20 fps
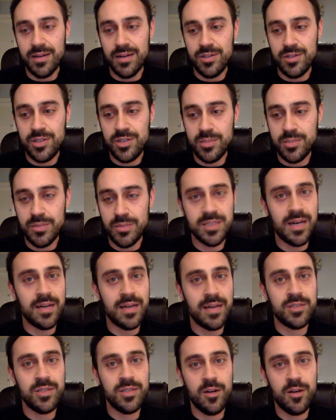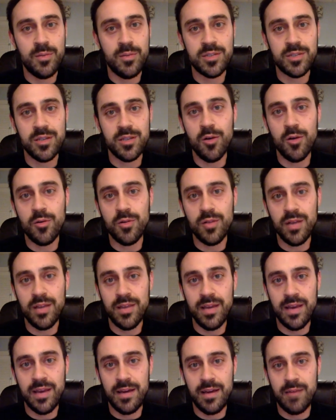She's a massage therapist locally
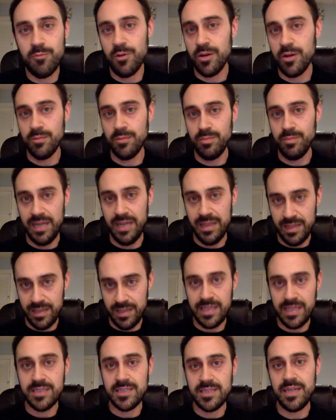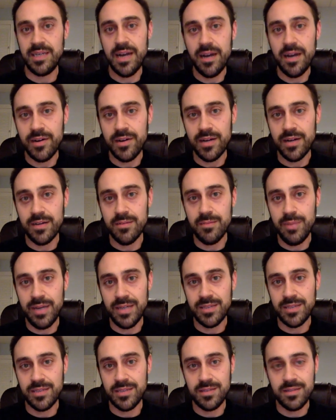that we're in the D.C. area,
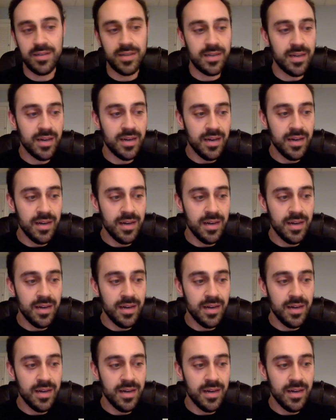basically.